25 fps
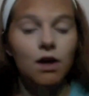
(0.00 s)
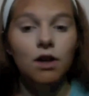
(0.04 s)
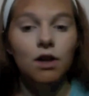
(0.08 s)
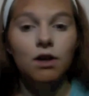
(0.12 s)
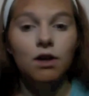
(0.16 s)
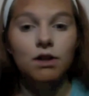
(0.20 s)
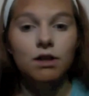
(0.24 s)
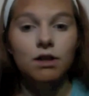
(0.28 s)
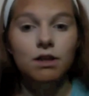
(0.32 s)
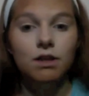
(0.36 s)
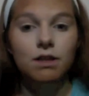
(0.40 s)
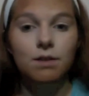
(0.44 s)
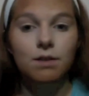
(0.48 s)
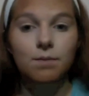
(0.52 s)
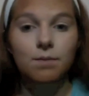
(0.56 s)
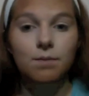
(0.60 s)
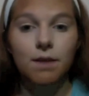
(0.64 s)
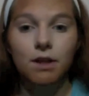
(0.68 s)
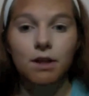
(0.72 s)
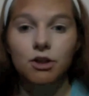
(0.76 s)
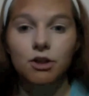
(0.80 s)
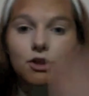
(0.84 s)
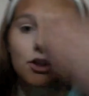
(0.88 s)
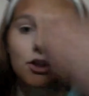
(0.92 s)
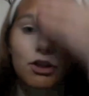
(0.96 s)
just to
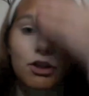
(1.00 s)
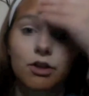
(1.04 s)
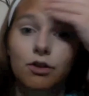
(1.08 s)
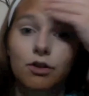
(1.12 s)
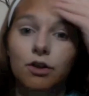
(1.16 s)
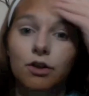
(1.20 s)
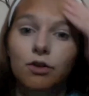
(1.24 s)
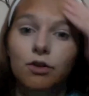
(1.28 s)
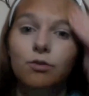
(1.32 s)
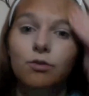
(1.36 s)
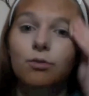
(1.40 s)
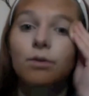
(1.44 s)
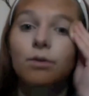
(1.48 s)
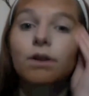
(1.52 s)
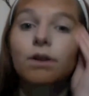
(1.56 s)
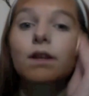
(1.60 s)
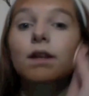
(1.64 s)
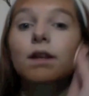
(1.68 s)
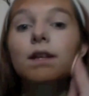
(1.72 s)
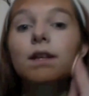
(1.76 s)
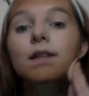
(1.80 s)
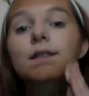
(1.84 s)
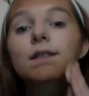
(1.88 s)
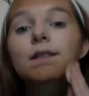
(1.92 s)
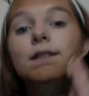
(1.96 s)
make sure you can
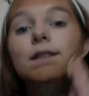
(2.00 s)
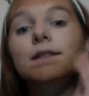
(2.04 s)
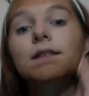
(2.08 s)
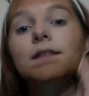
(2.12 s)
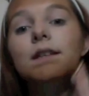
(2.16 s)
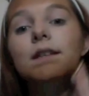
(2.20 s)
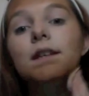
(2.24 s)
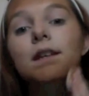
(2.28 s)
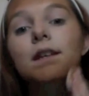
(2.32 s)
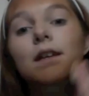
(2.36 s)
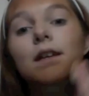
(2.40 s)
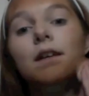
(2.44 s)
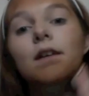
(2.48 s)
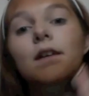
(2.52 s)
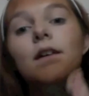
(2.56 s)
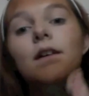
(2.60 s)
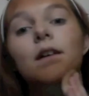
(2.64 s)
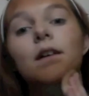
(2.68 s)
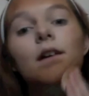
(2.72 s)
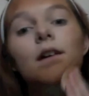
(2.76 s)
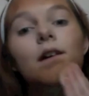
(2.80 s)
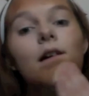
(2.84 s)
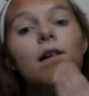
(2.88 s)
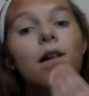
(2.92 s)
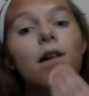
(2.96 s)
really see
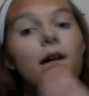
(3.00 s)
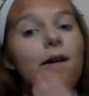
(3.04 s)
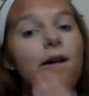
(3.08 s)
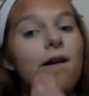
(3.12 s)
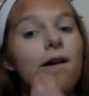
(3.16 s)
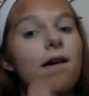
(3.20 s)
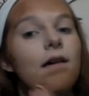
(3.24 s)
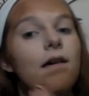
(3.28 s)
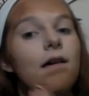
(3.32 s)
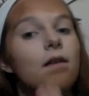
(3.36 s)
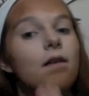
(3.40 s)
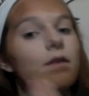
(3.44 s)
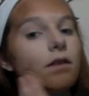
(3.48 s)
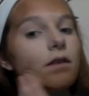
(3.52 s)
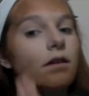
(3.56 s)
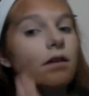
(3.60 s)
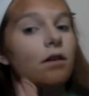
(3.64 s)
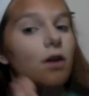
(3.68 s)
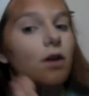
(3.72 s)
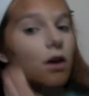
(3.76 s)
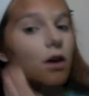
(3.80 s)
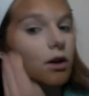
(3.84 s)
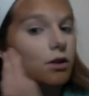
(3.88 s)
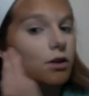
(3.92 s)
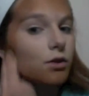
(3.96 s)
the
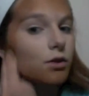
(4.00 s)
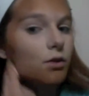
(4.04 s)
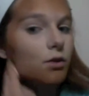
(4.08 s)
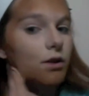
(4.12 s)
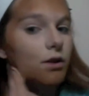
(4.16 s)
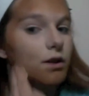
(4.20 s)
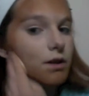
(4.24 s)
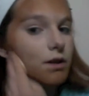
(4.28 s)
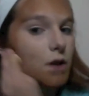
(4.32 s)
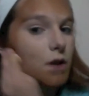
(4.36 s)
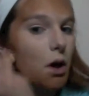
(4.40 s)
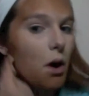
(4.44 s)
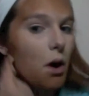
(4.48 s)
contours.